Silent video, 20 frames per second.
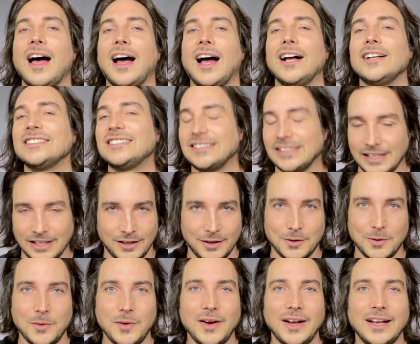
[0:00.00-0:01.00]
I'll see
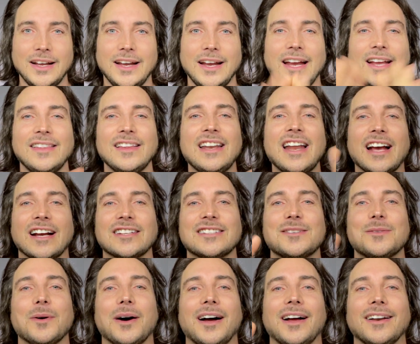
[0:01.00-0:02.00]
you in the
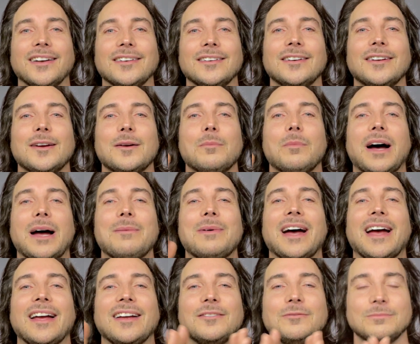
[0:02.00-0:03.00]
next one. Bye
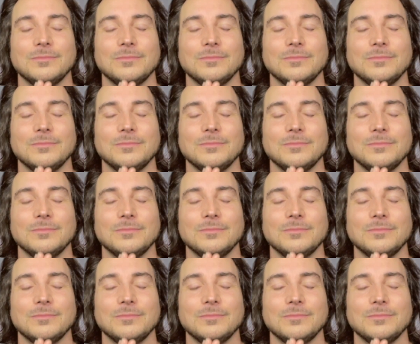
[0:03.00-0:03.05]
bye.